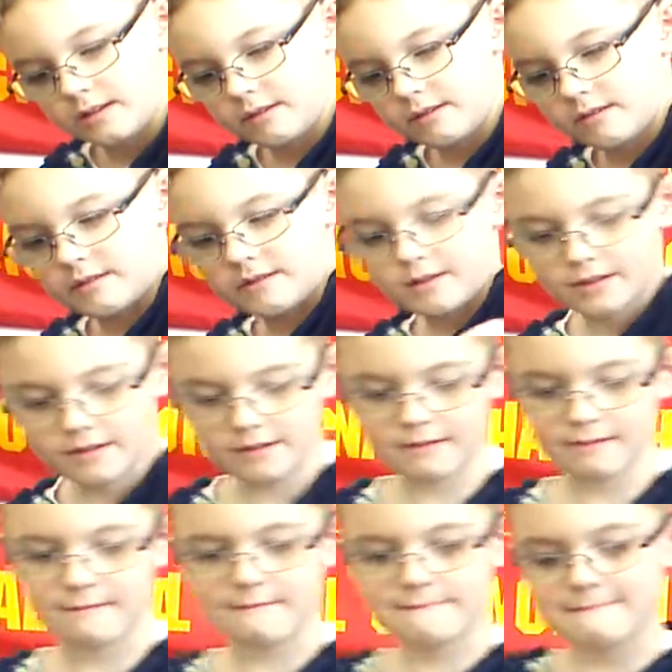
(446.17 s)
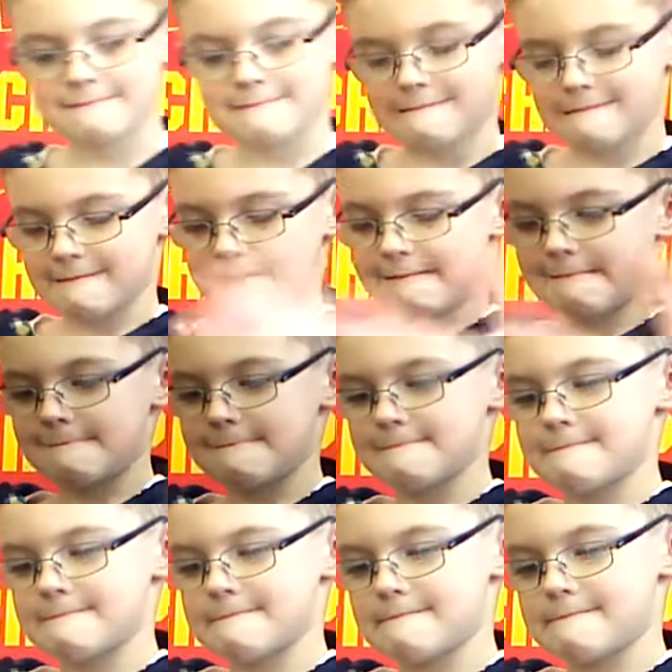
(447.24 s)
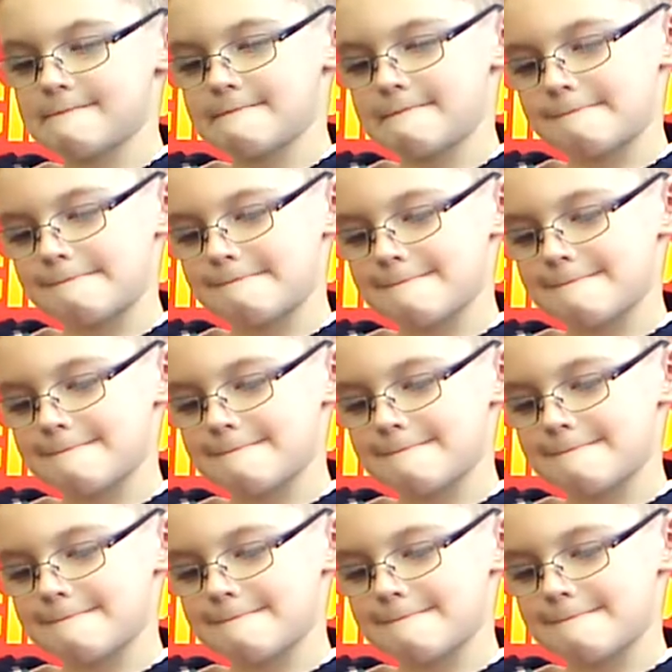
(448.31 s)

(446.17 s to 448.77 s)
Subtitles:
Good. Okay, and next step.